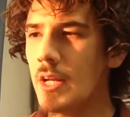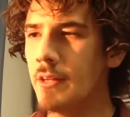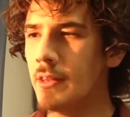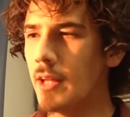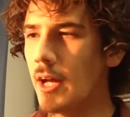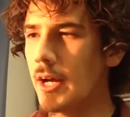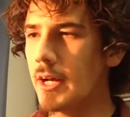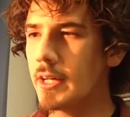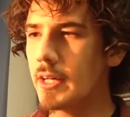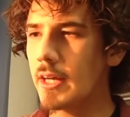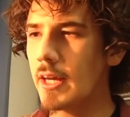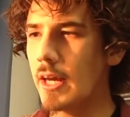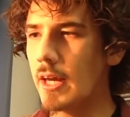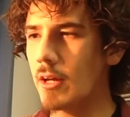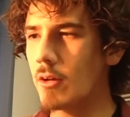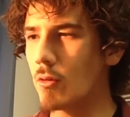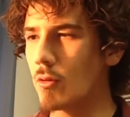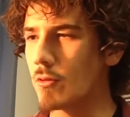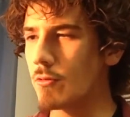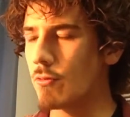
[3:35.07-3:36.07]
Lion
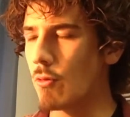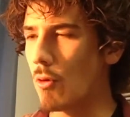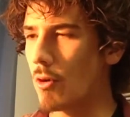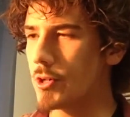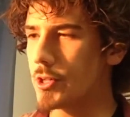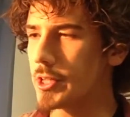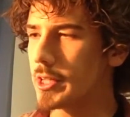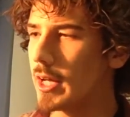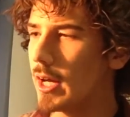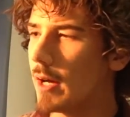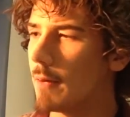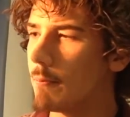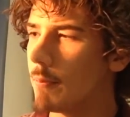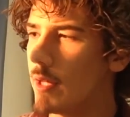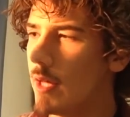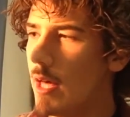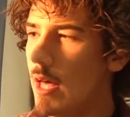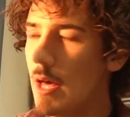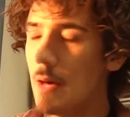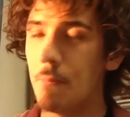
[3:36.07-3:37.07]
King or Forrest Gump.
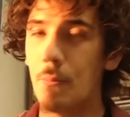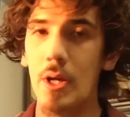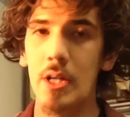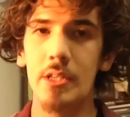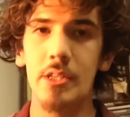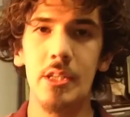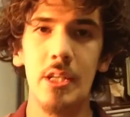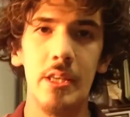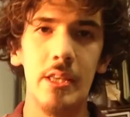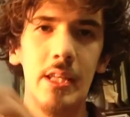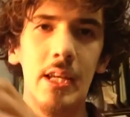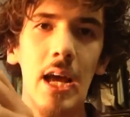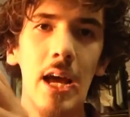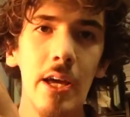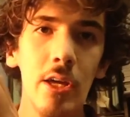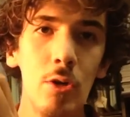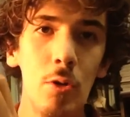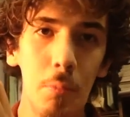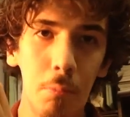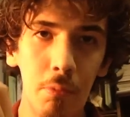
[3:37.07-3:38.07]
But the
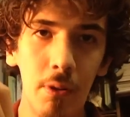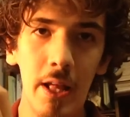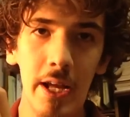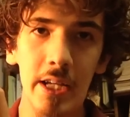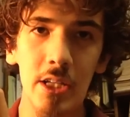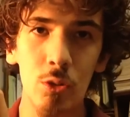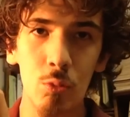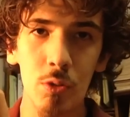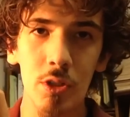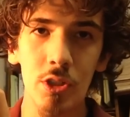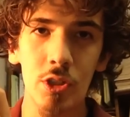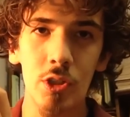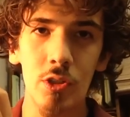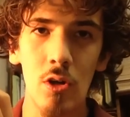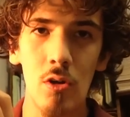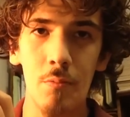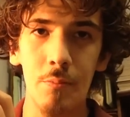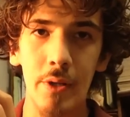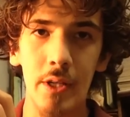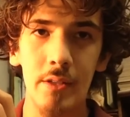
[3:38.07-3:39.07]
guy who plays Will
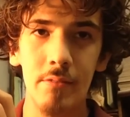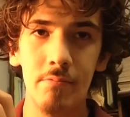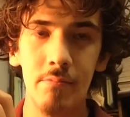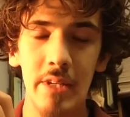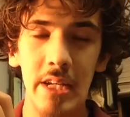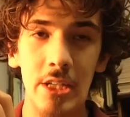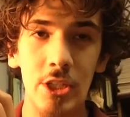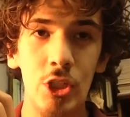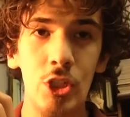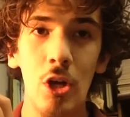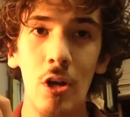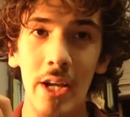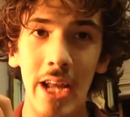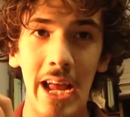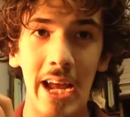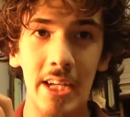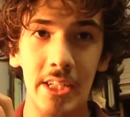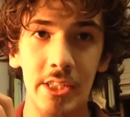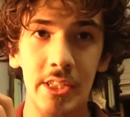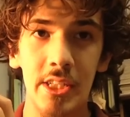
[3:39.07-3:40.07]
Stoneman is Sean
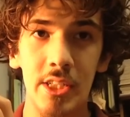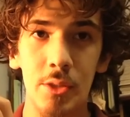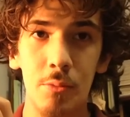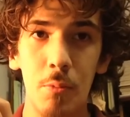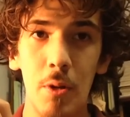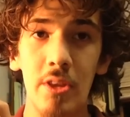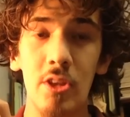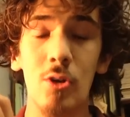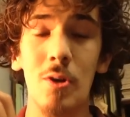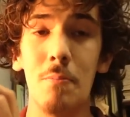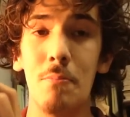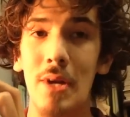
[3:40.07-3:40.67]
Astin's brother,